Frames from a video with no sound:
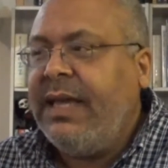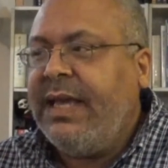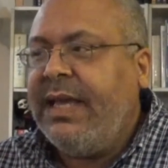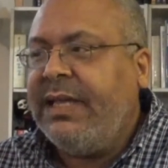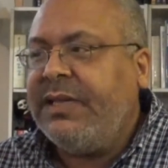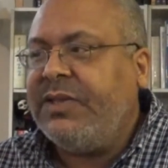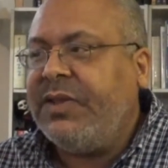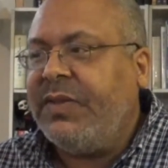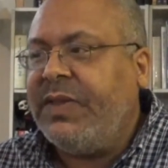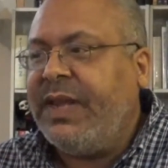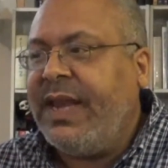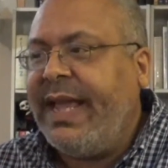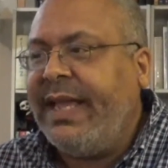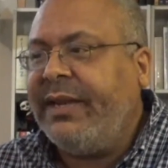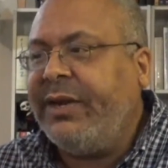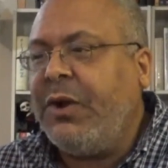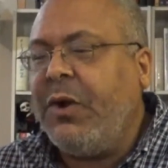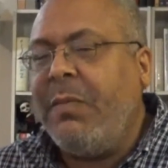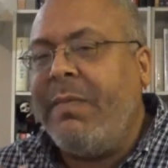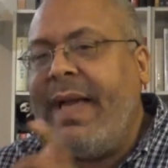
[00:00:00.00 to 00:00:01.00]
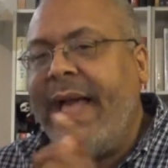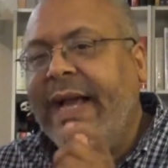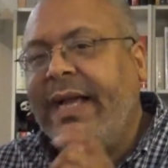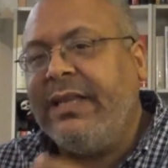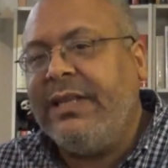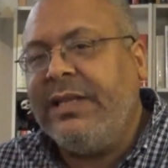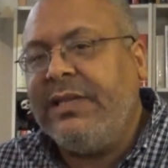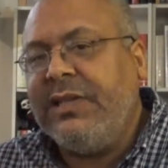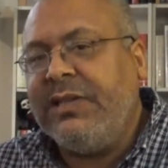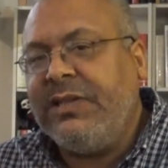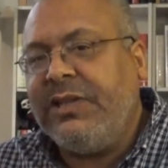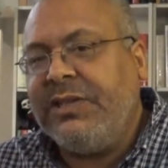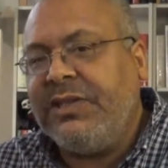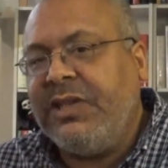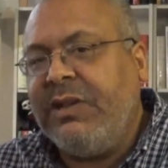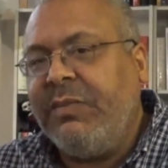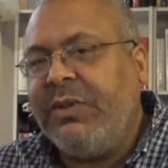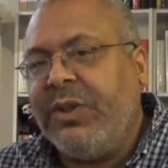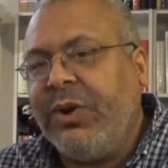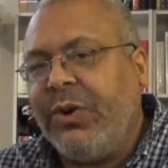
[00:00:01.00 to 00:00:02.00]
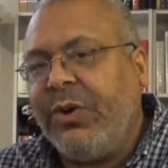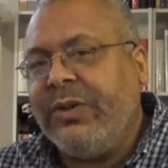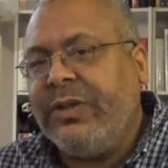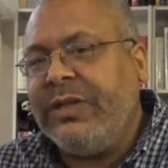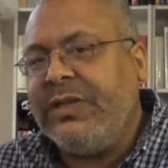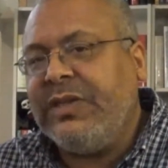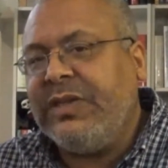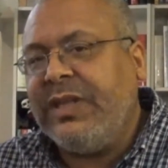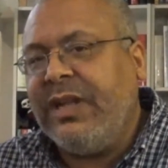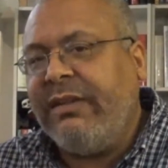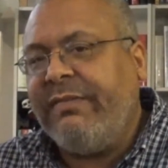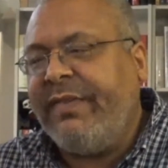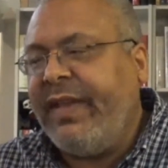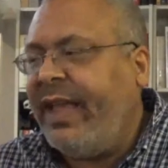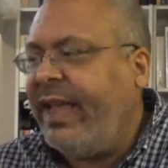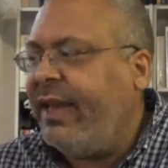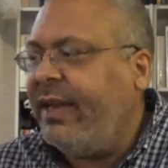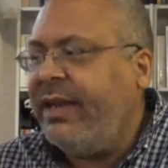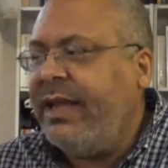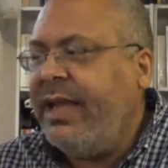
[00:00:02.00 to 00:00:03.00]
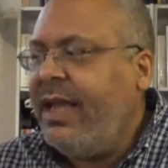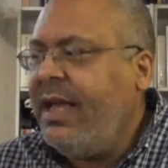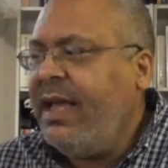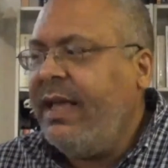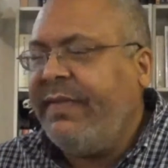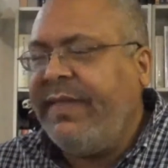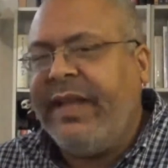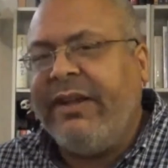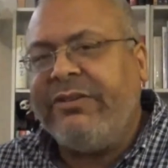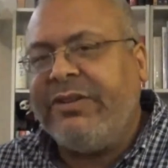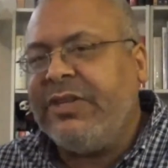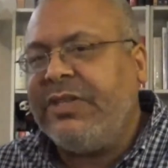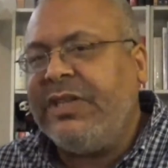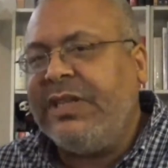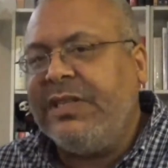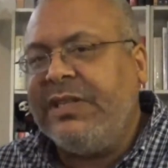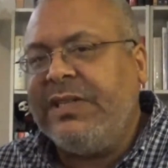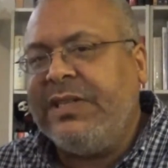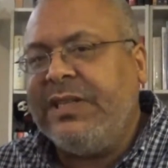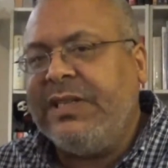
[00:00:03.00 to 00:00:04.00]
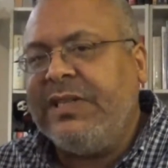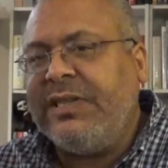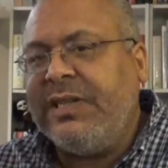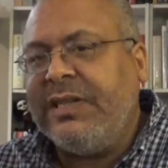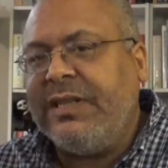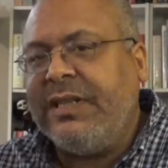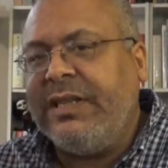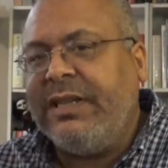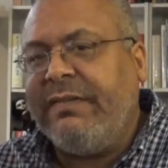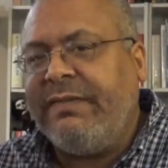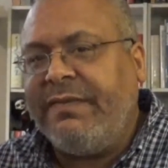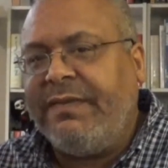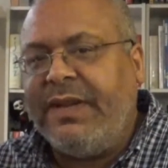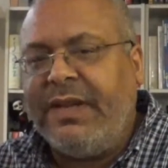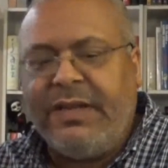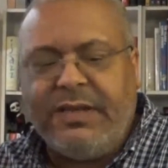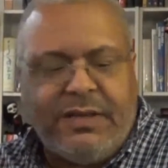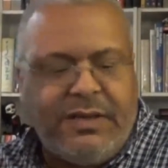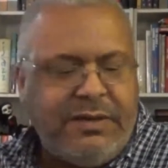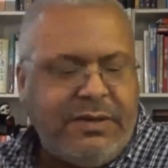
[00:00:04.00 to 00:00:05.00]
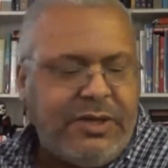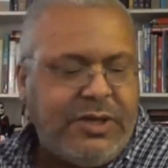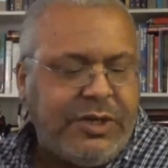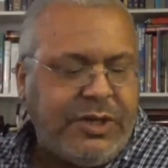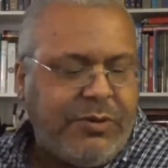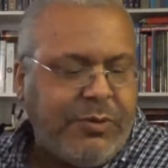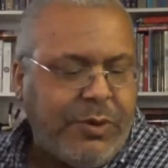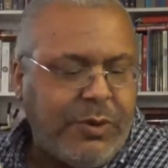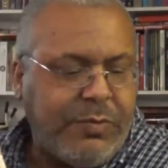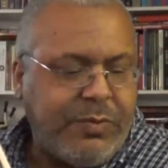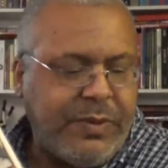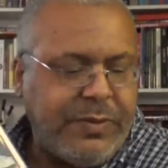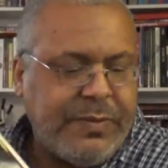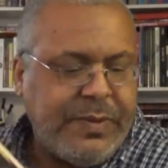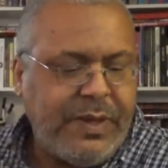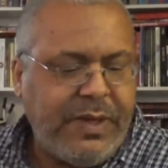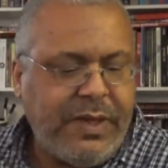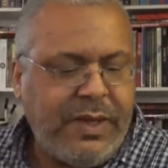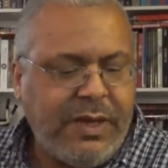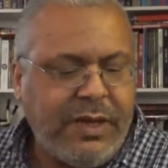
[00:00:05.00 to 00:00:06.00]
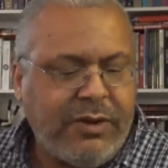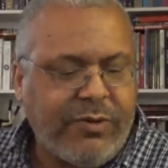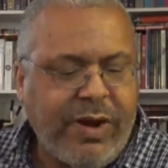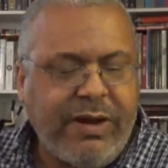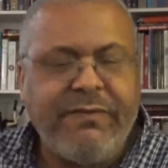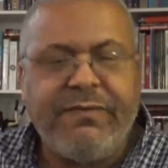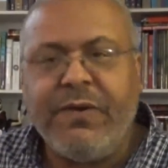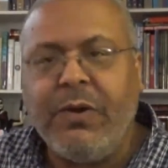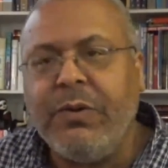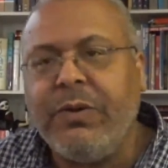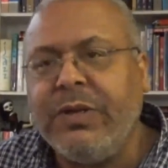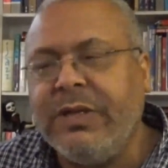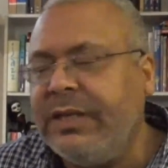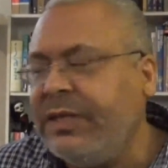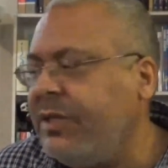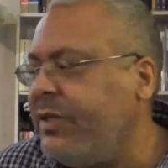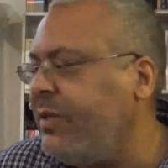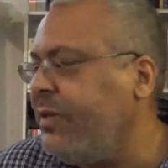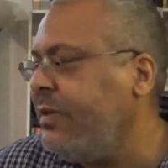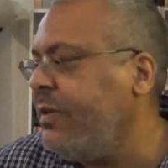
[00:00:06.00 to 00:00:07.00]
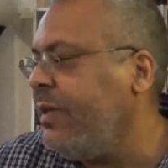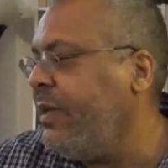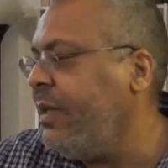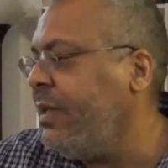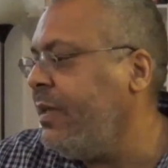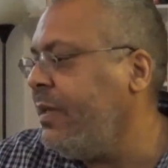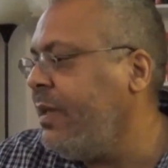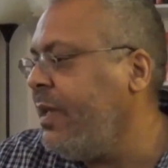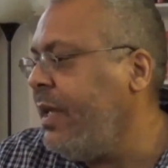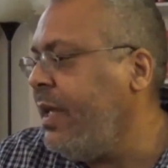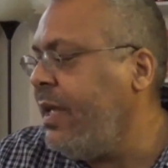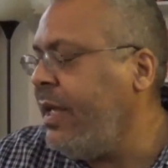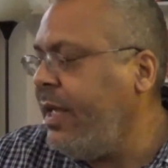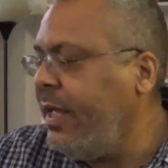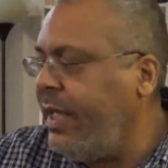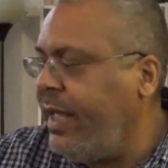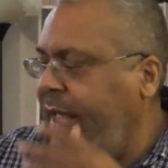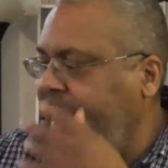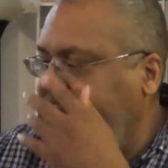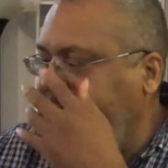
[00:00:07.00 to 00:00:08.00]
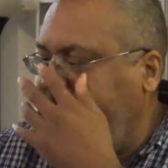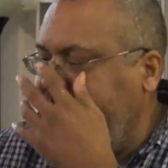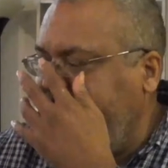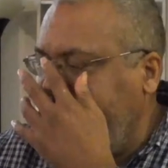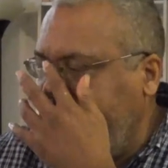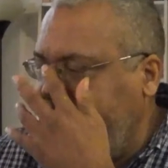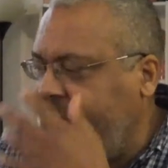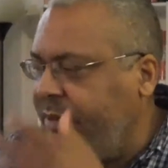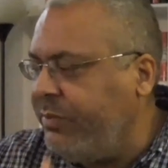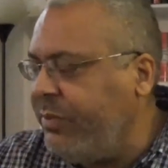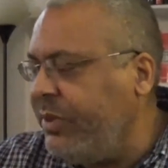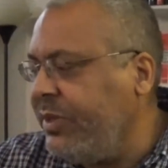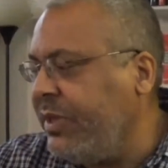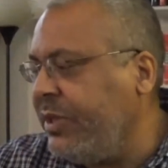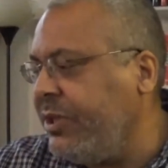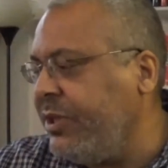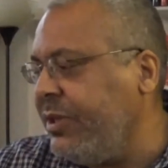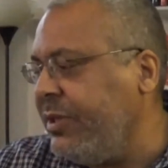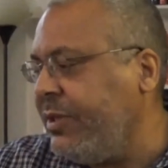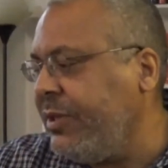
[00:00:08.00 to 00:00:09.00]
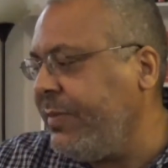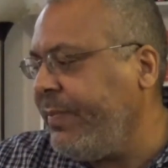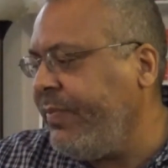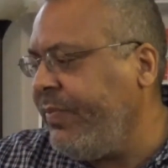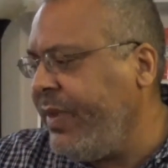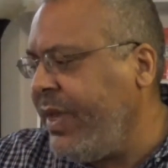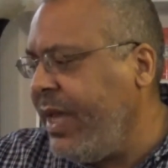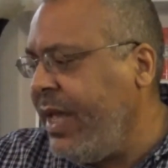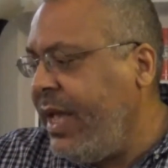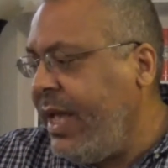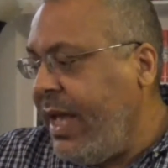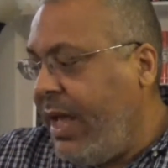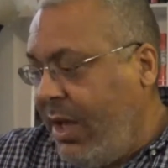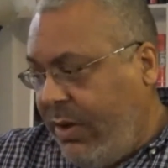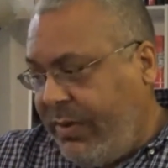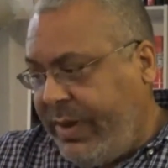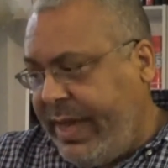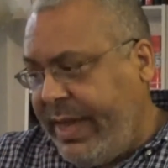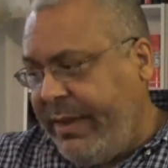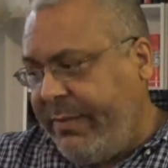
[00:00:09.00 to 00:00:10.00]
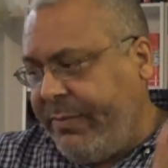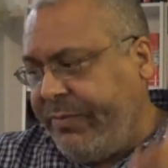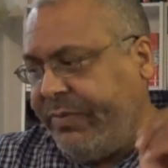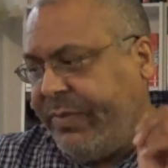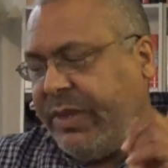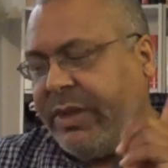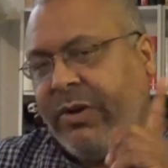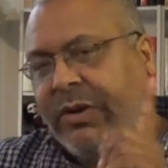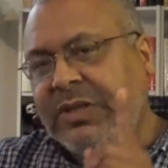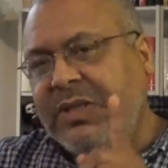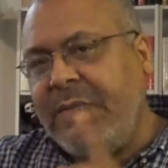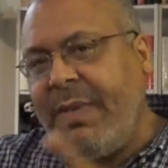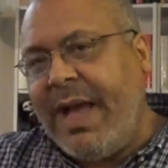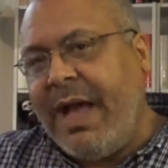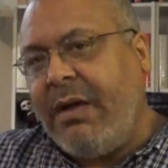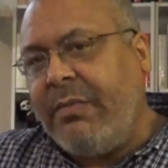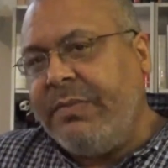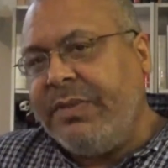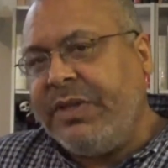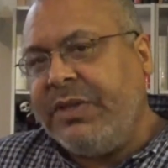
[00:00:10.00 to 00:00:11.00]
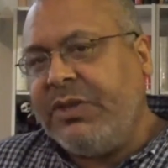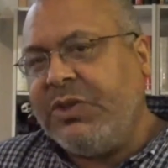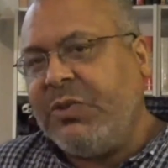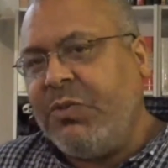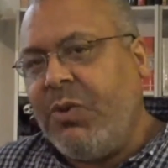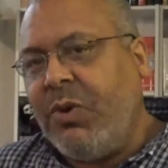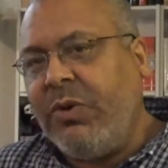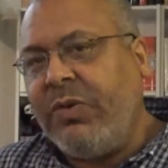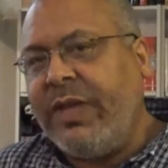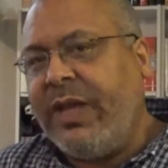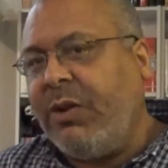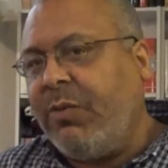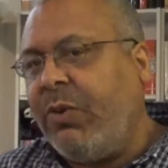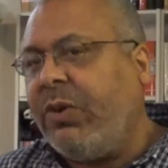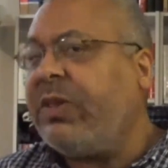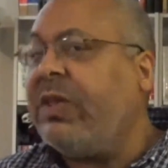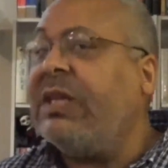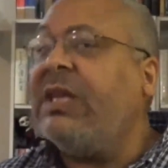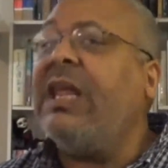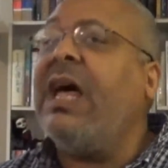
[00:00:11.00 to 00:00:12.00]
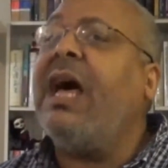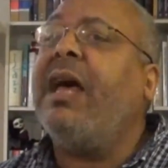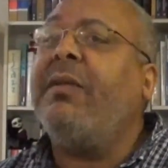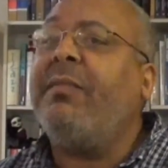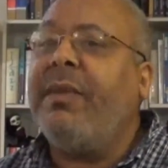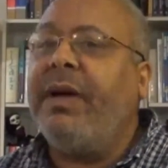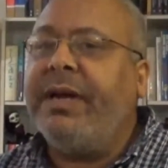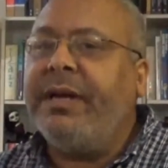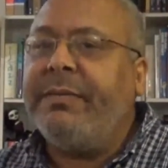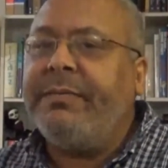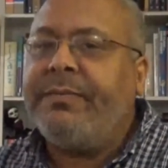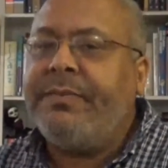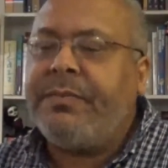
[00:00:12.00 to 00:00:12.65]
So then I had to go back and listen to some of the early stuff, and they're just consistently a fun, good group. Great vocalists and good musicians. Okay, there are some albums in this world that are worth a lot of money.